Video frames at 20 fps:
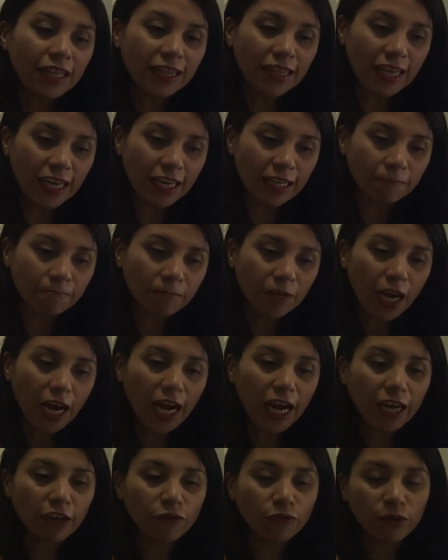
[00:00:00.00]
Then
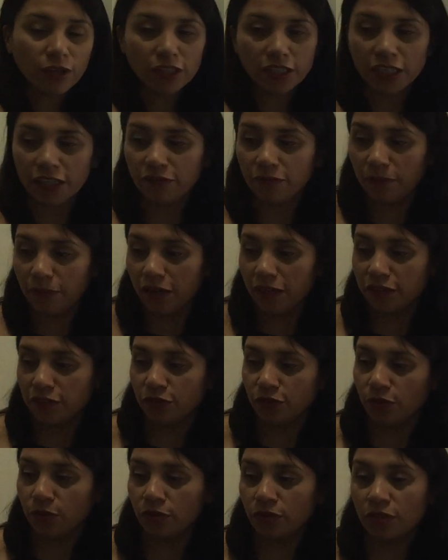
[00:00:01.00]
I will give my
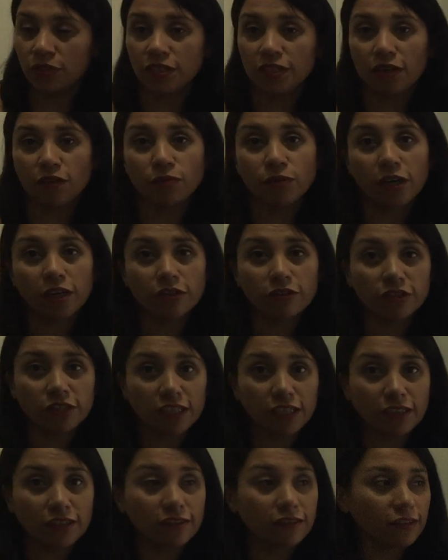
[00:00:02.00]
students a
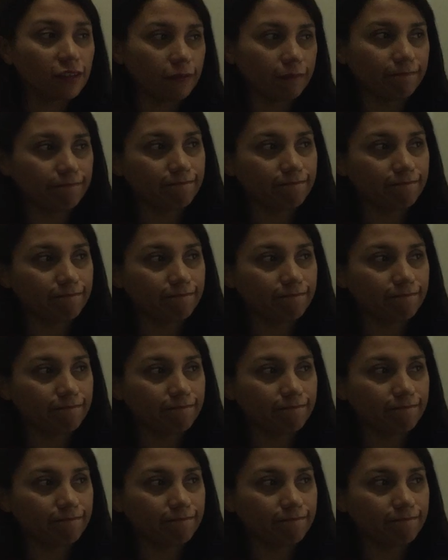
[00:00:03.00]
worksheet.